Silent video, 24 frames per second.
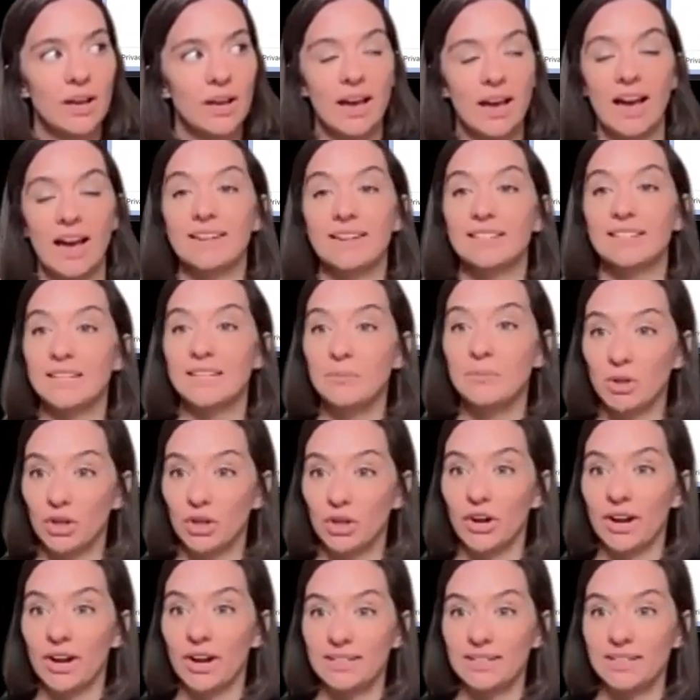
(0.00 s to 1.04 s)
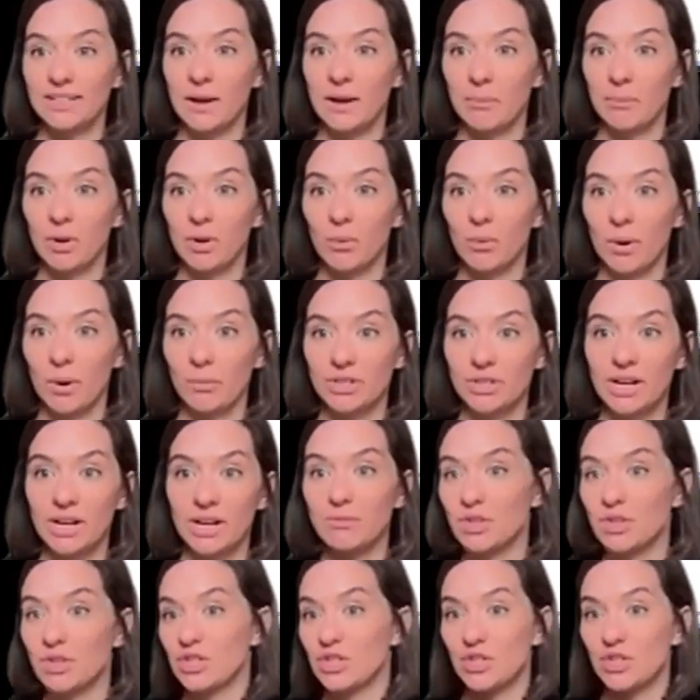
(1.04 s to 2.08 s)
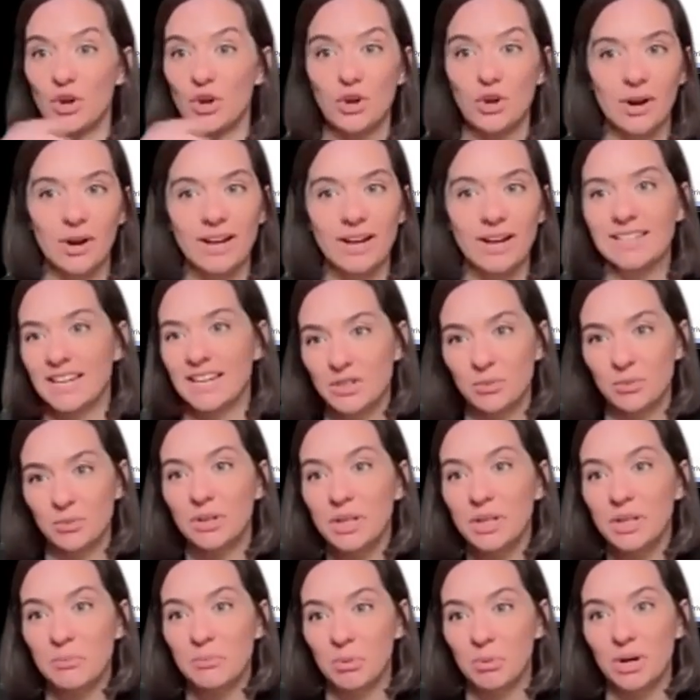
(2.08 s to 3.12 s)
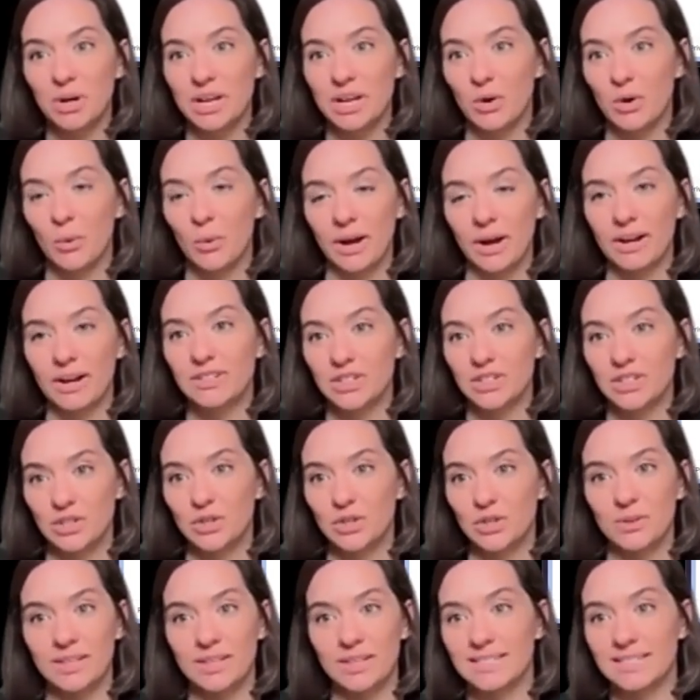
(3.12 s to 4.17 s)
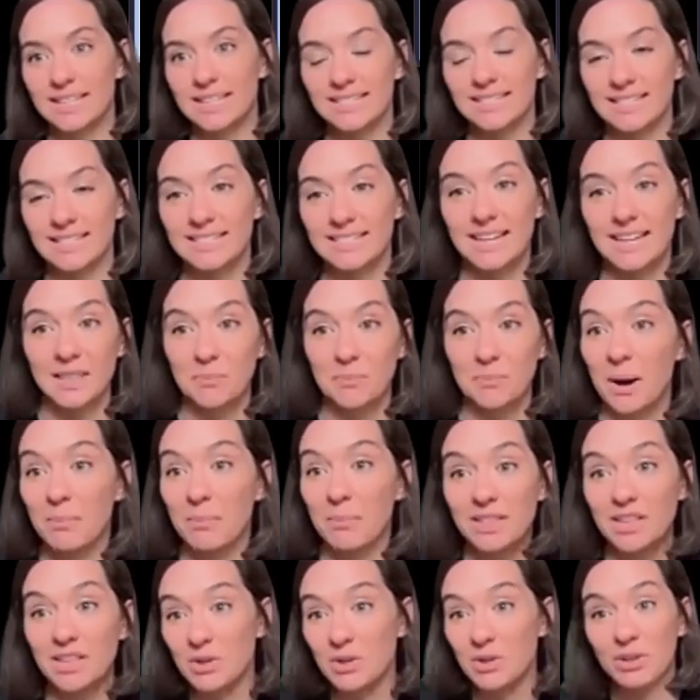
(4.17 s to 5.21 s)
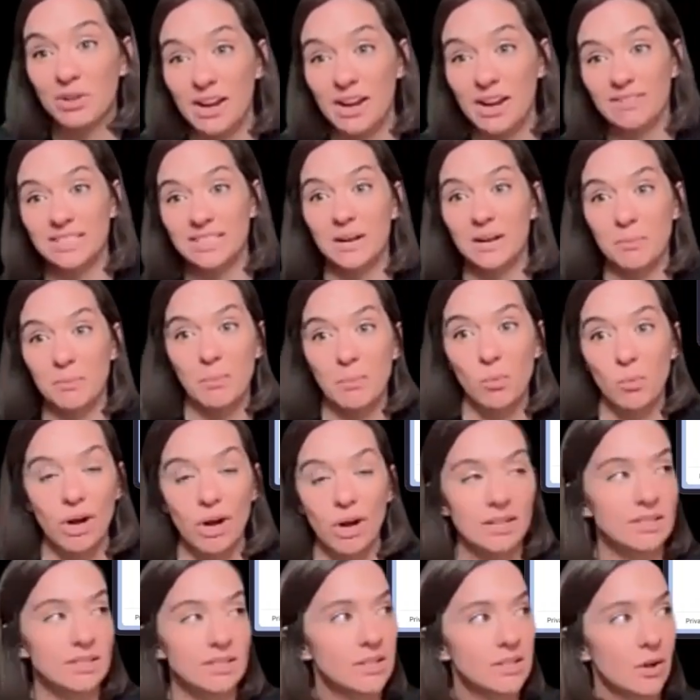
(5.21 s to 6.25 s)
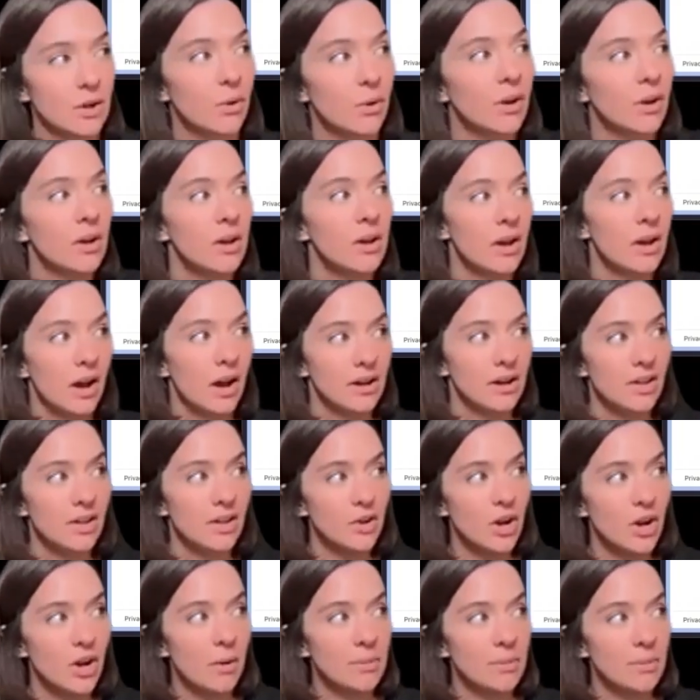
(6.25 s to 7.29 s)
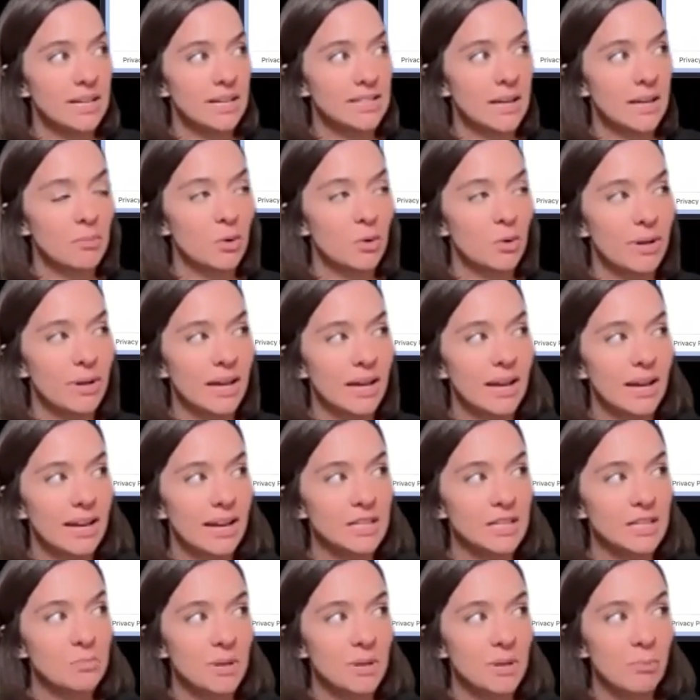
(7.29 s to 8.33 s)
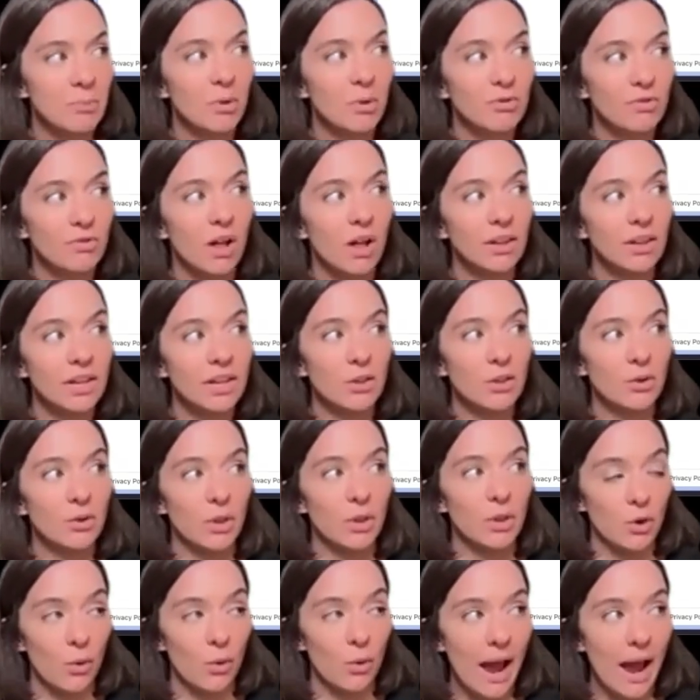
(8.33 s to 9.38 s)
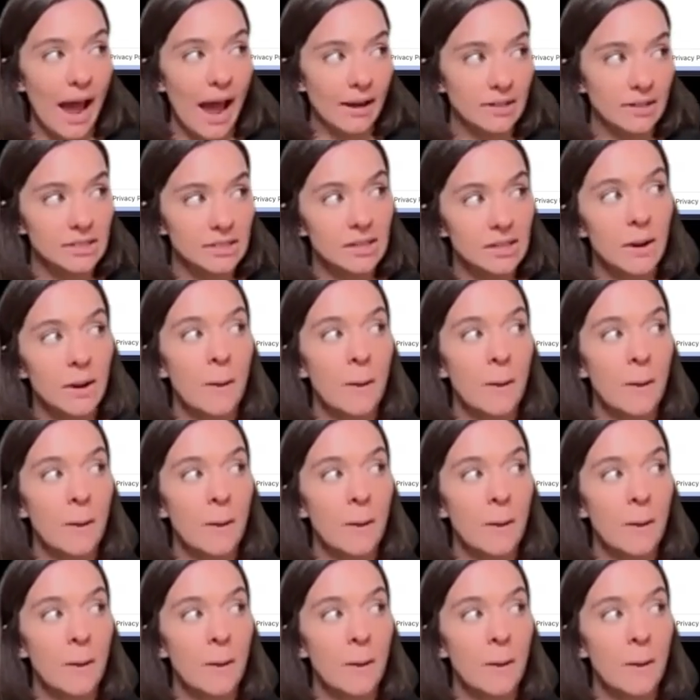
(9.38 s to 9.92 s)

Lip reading: a similar example one more time just to show you guys. It's really pretty quick to do these things and set them up. And then you only have to set them up once. So another common example we get is people falling through the cracks.